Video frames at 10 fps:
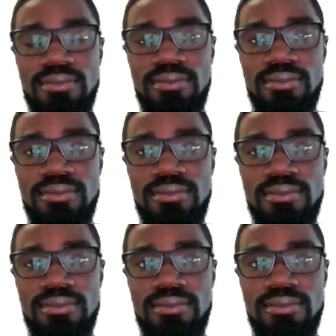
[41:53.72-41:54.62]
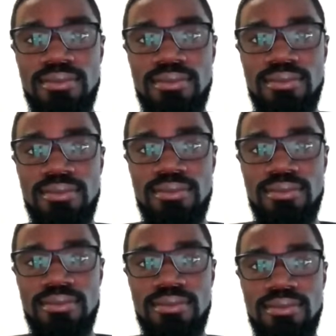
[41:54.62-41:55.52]

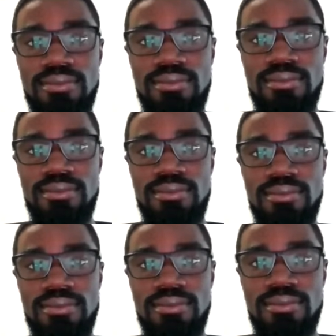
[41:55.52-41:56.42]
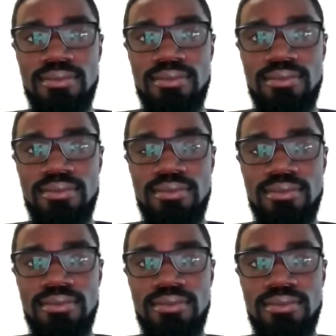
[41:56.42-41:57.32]

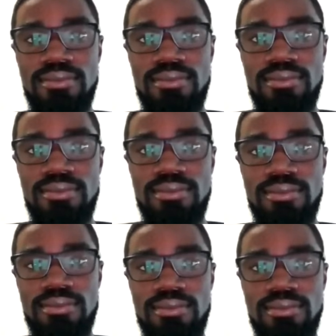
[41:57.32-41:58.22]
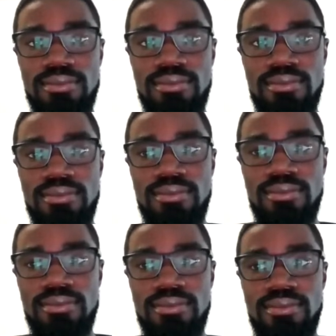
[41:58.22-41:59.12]

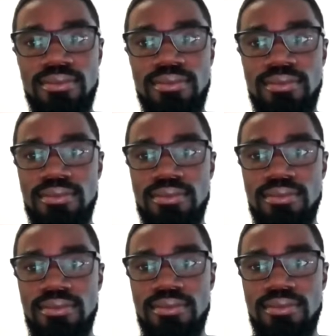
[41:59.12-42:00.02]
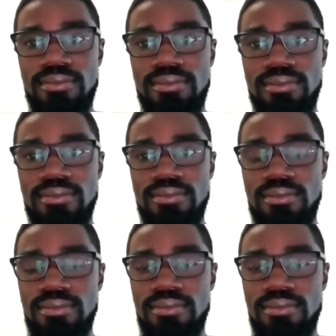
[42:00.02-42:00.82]
(silent)